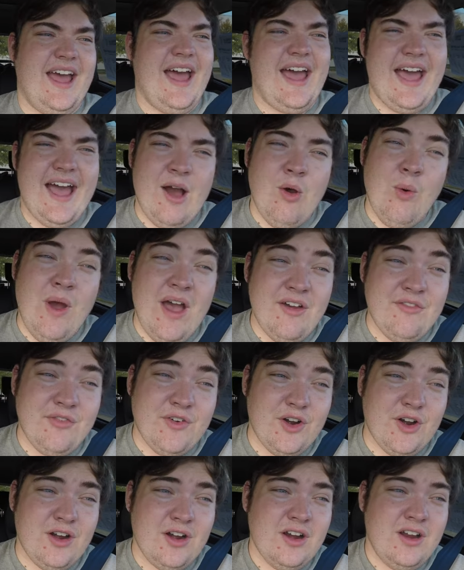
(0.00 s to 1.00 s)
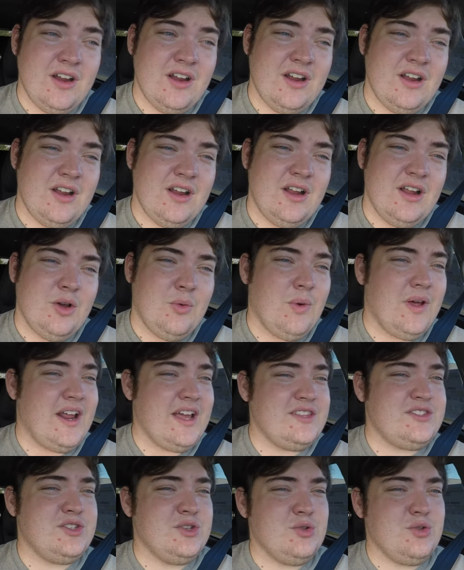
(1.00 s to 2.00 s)
However, when
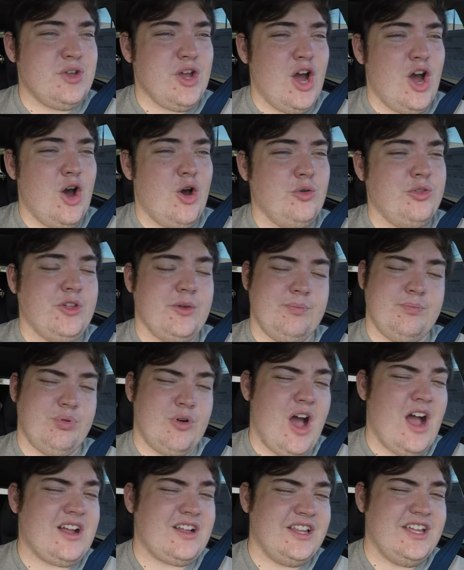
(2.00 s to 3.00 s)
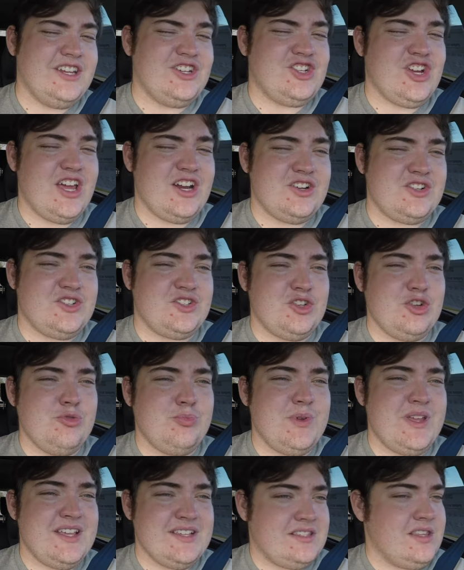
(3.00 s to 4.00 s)
I do go, the broccoli and cheddar
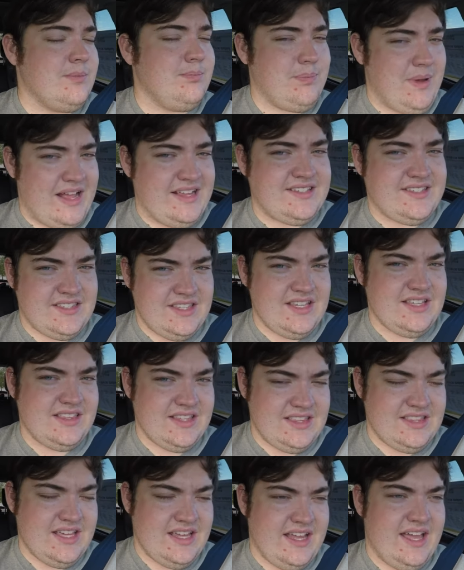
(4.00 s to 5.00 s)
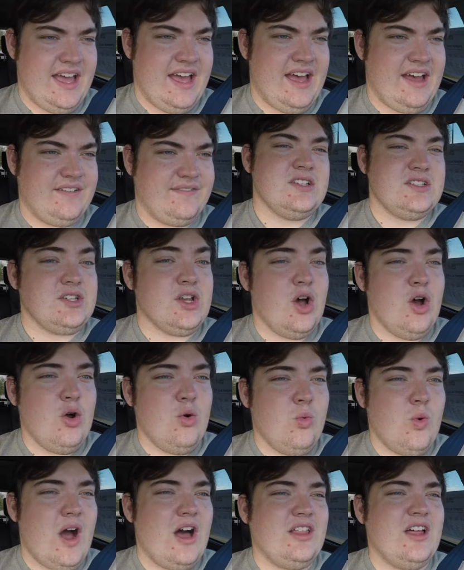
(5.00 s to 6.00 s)
soup is the best thing that they have. So
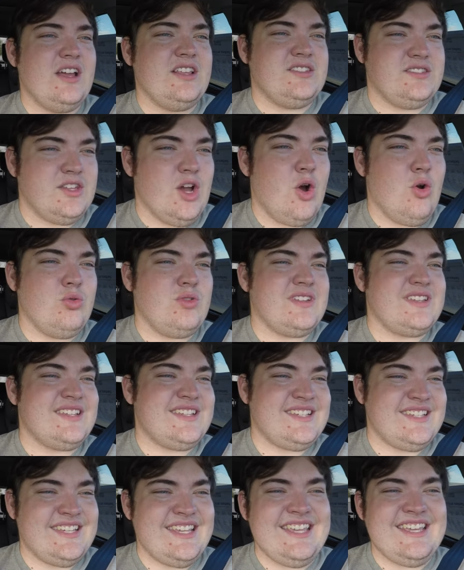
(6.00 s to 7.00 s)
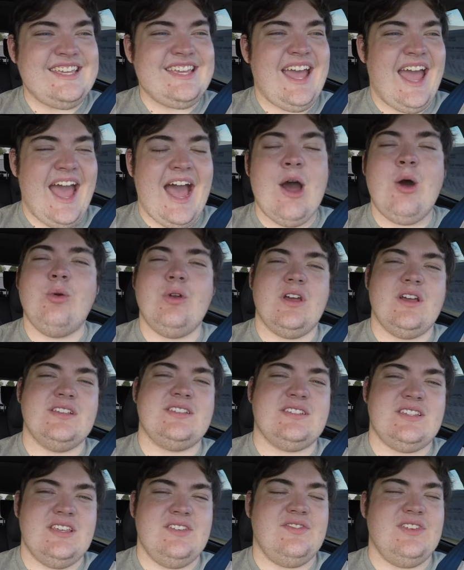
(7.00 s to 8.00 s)
while I don't seek out a
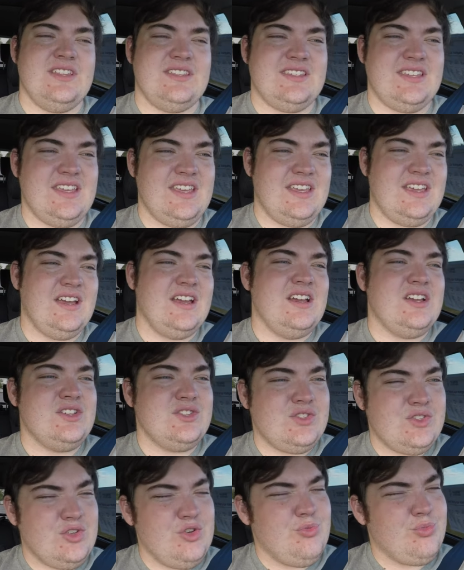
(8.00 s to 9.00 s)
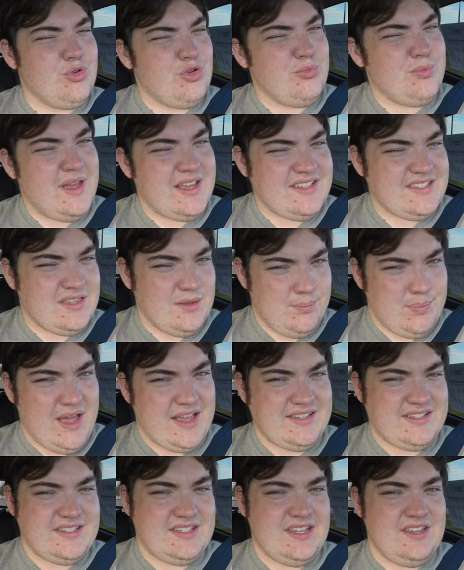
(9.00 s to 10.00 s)
CVT, Subaru makes the
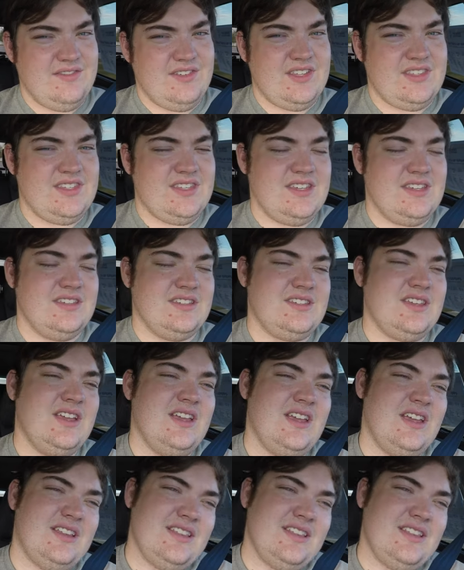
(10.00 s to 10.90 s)
best CVTs.